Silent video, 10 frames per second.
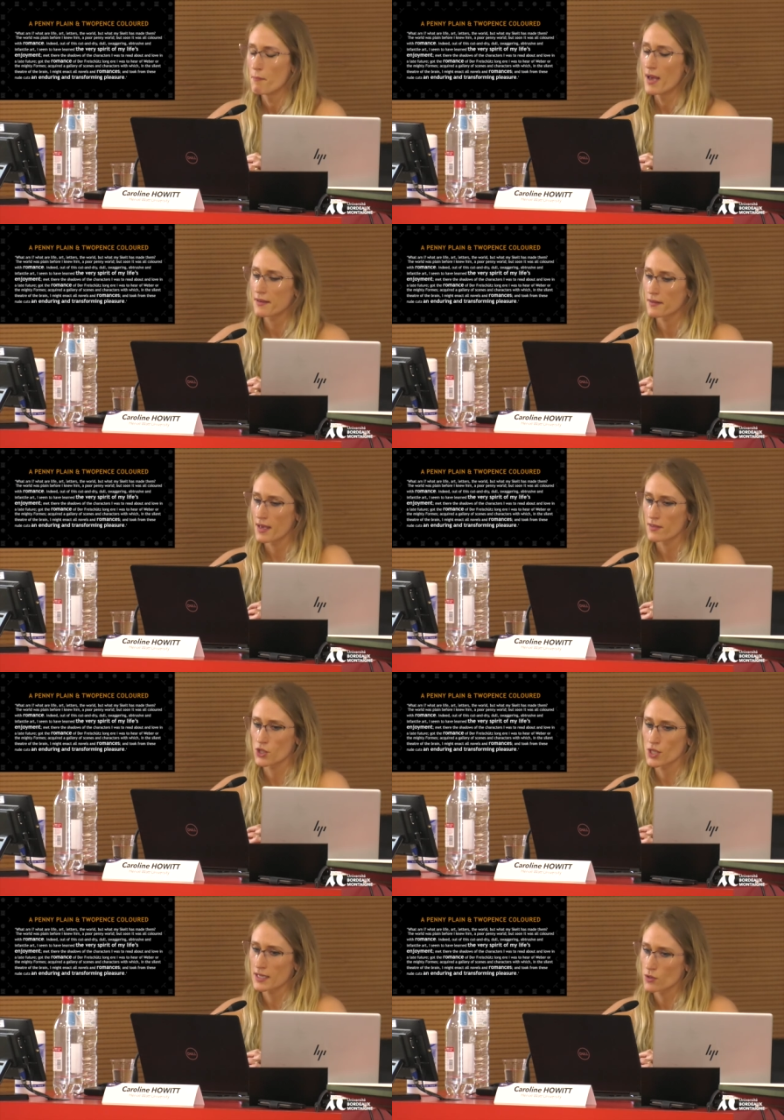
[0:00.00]
Met there the
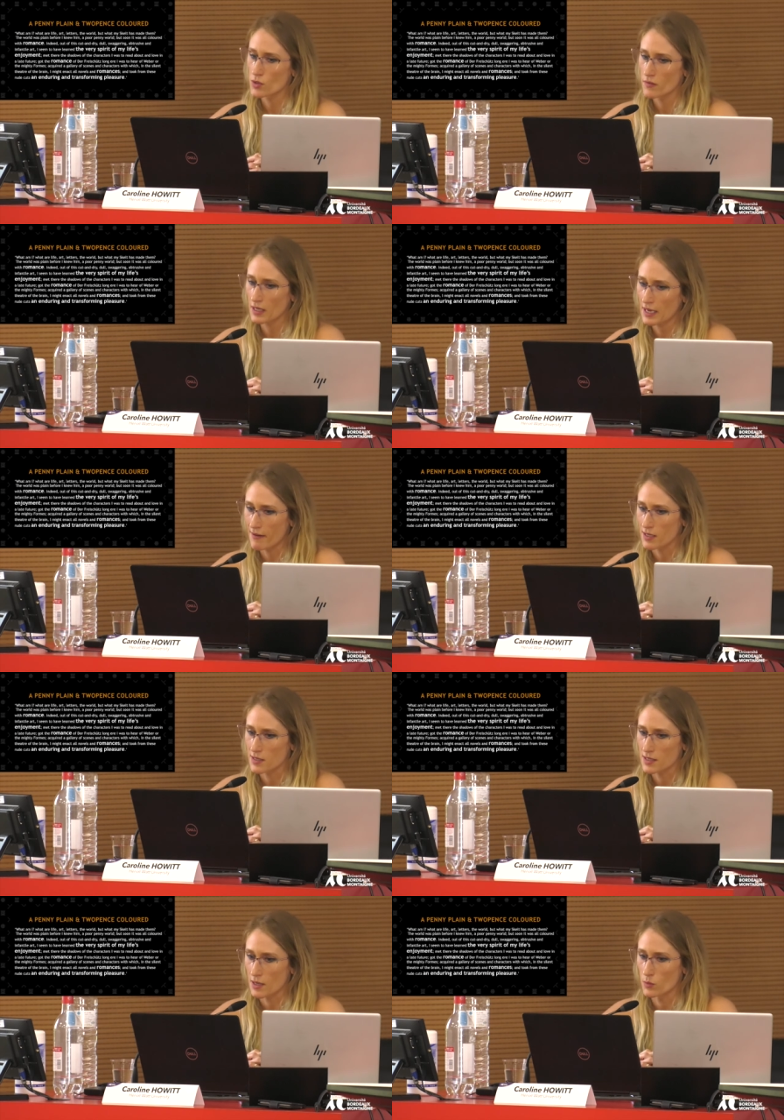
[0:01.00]
shadows of the
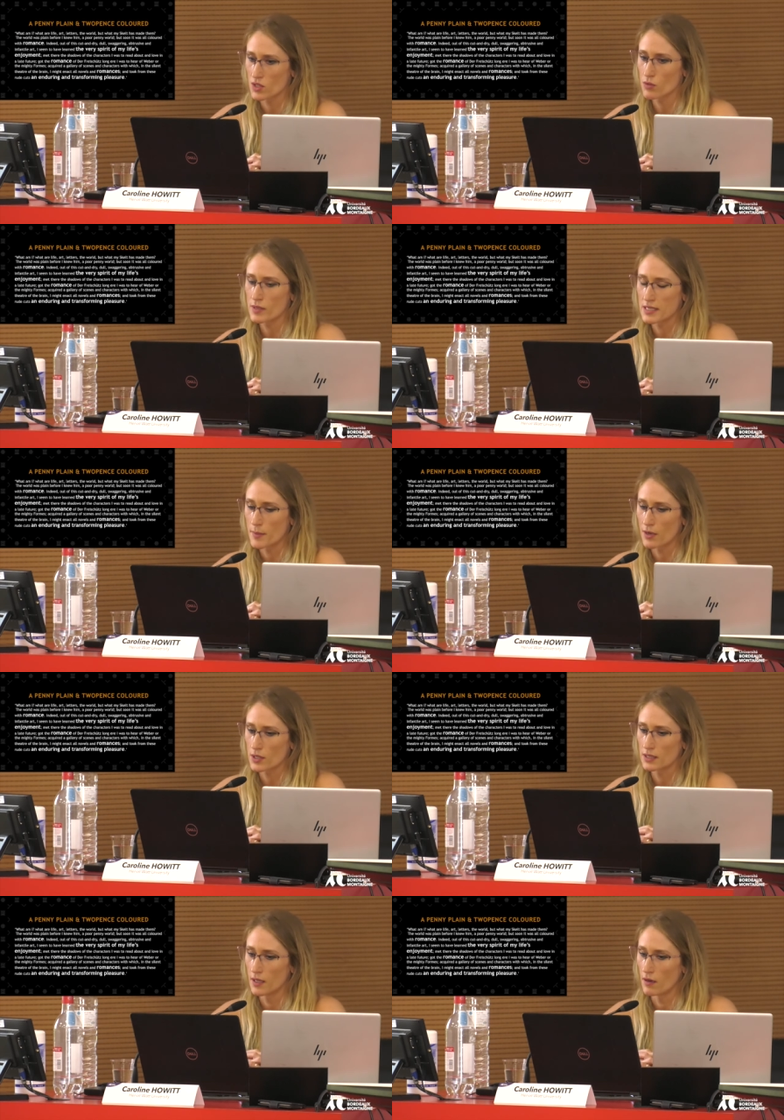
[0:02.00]
characters I was to read
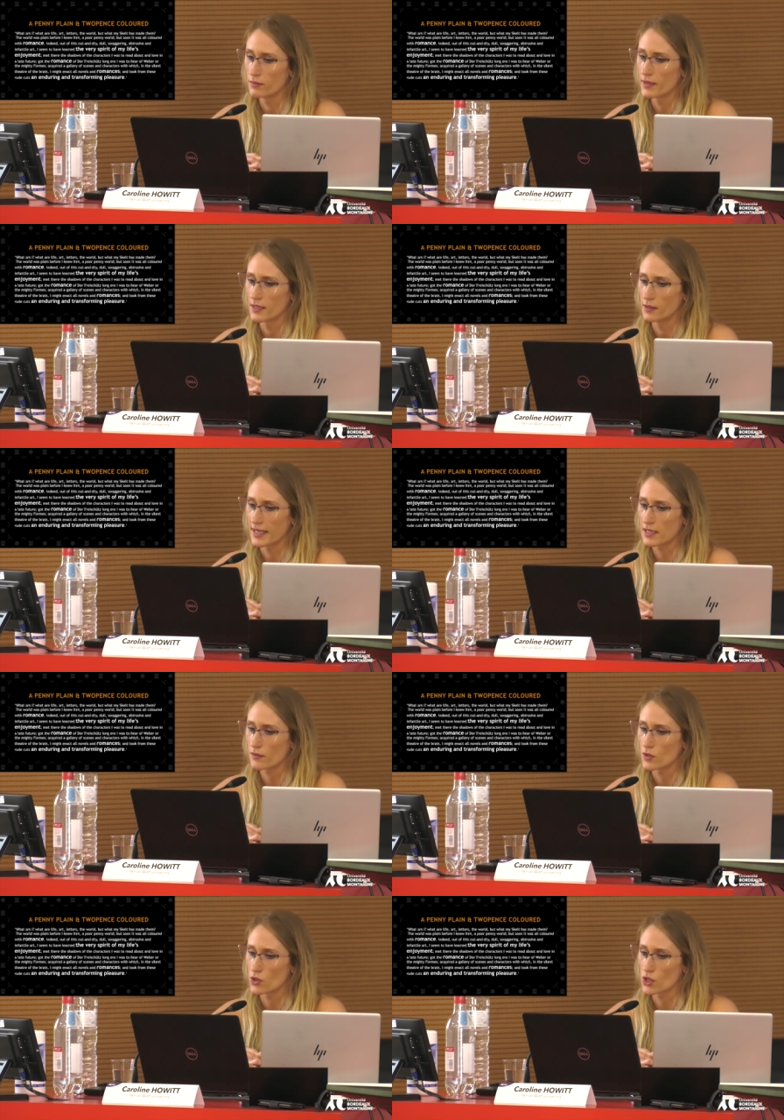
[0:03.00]
about and love in a late
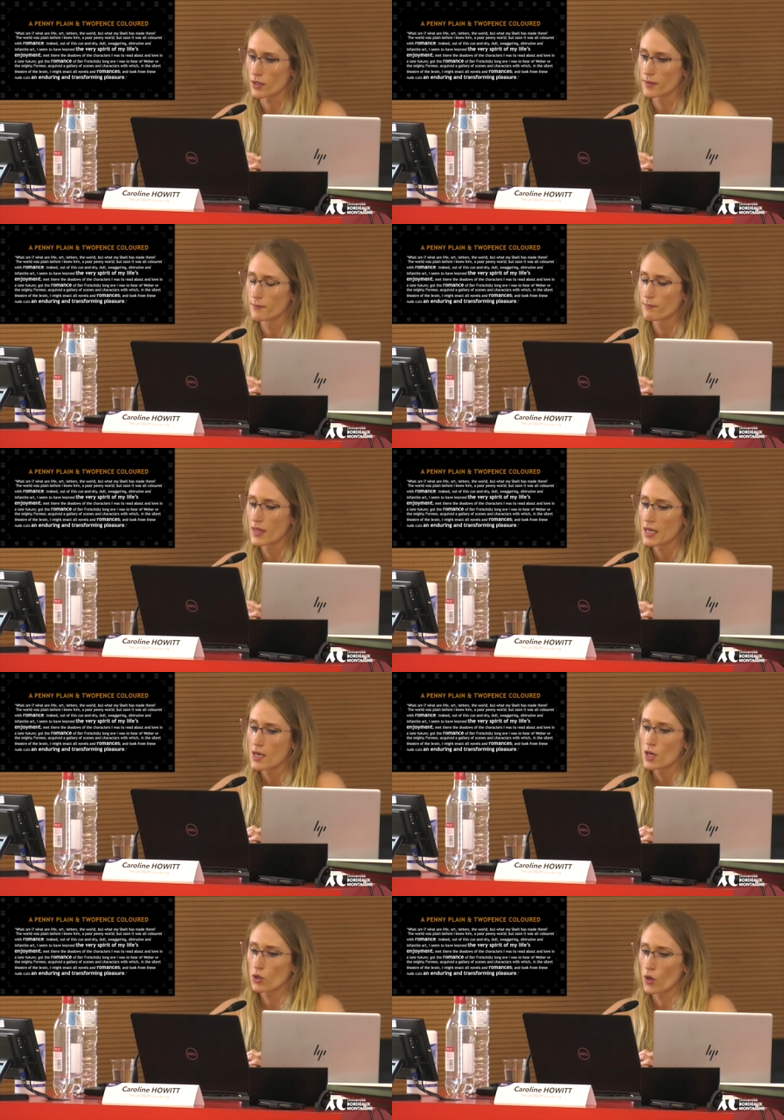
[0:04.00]
future.
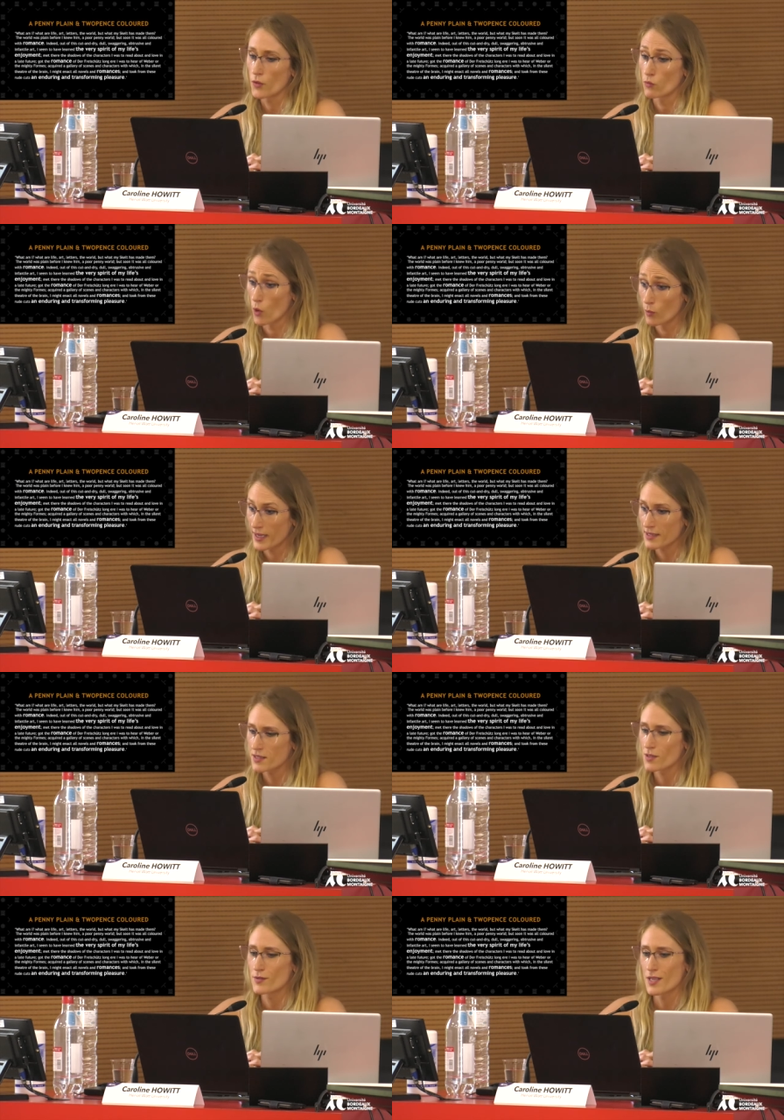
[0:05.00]
Got the
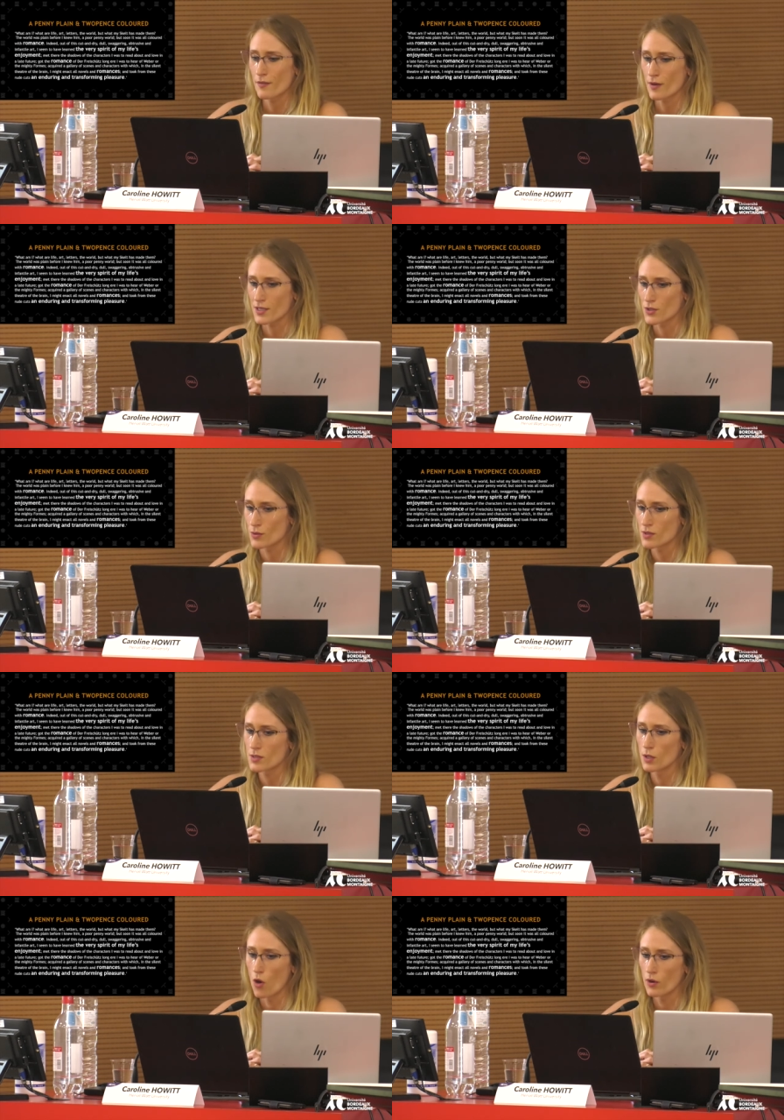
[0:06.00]
romance of Der
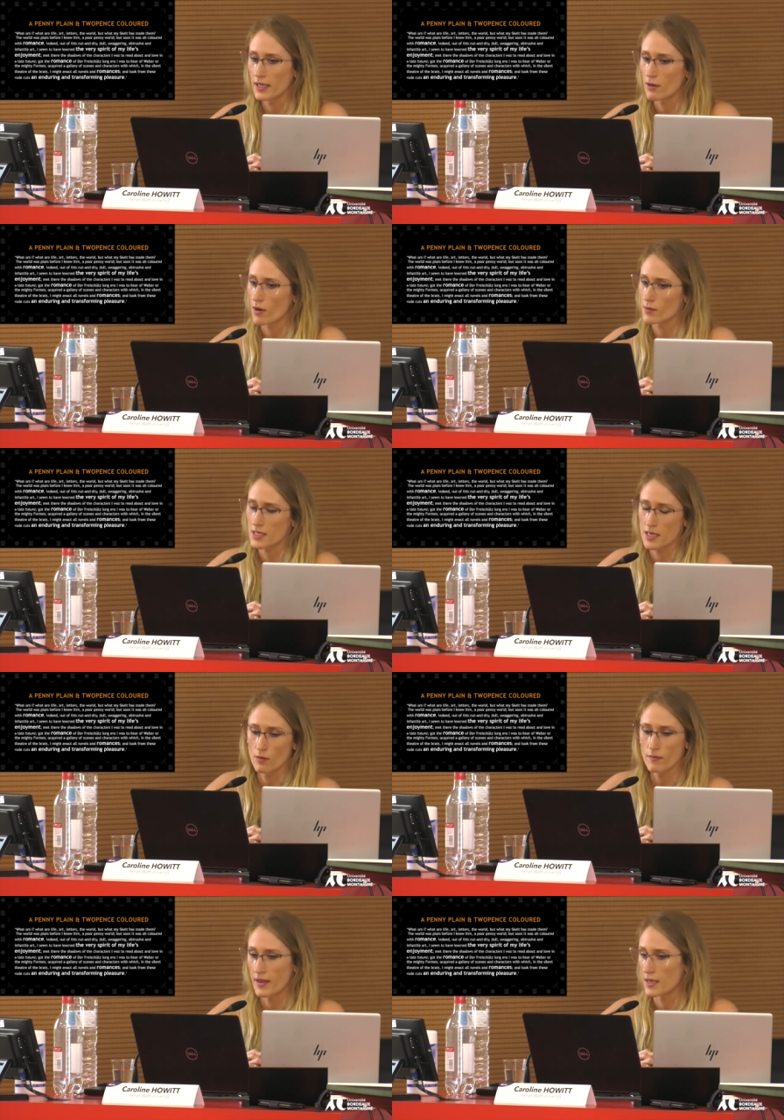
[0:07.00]
Freischütz, long ere I was to
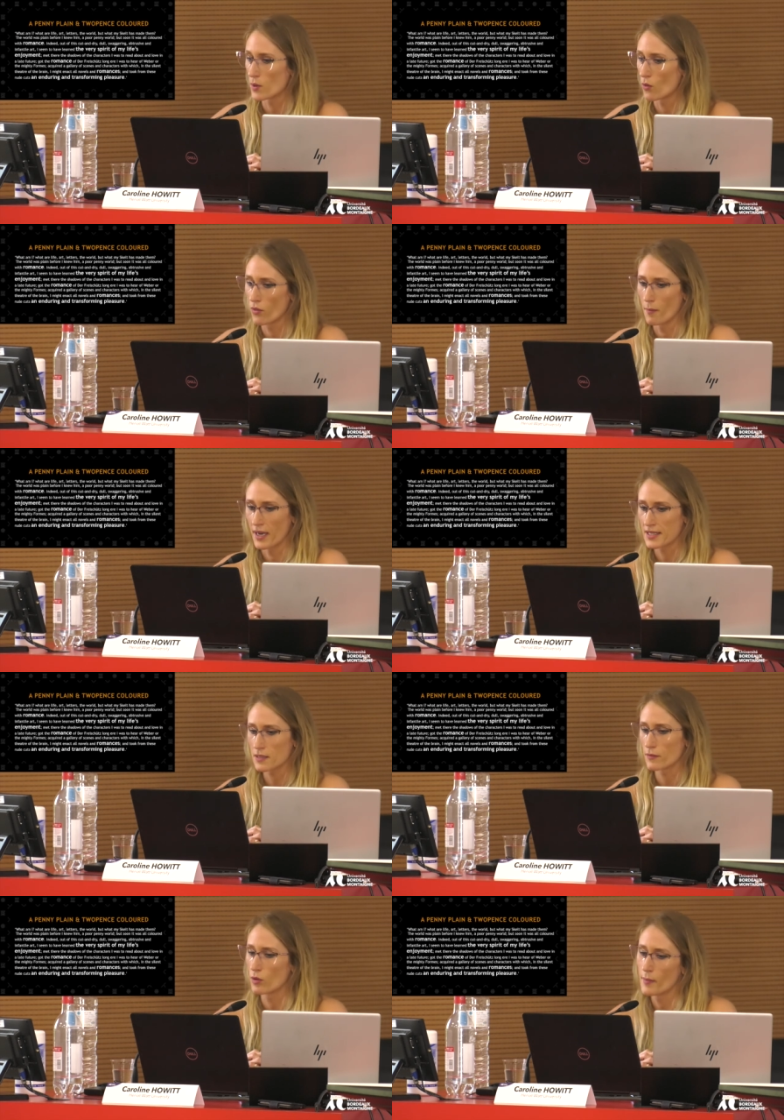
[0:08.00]
hear of Weber or the
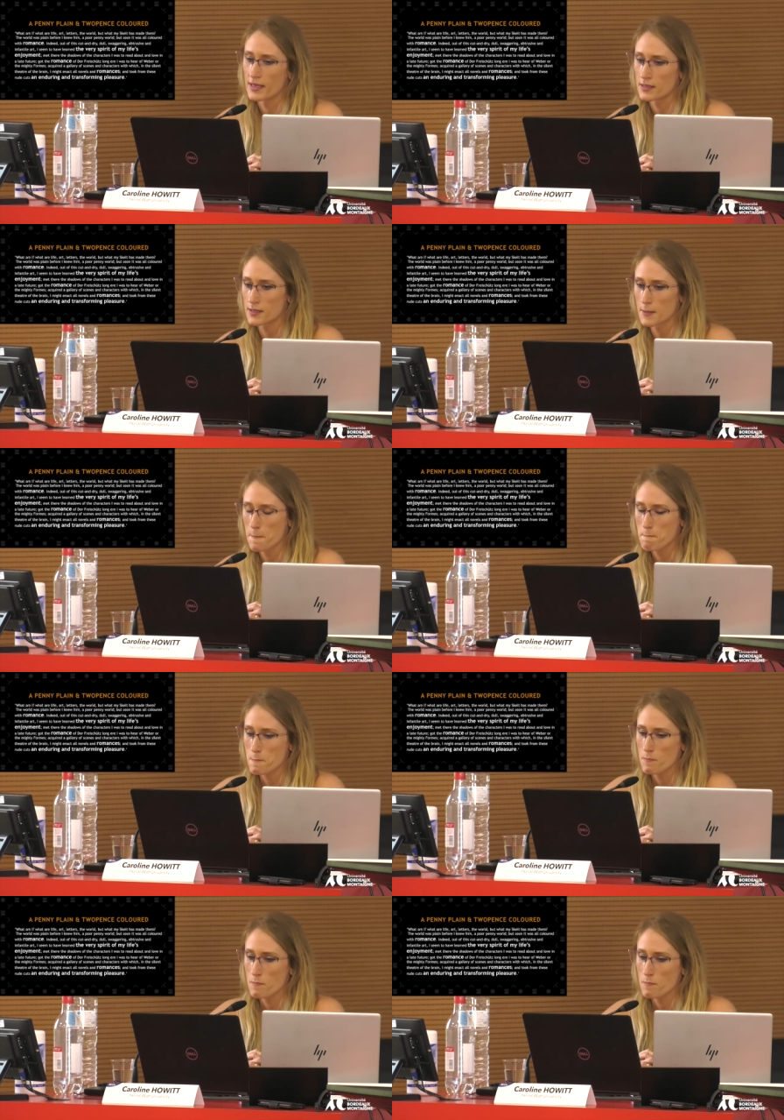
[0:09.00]
mighty Formes.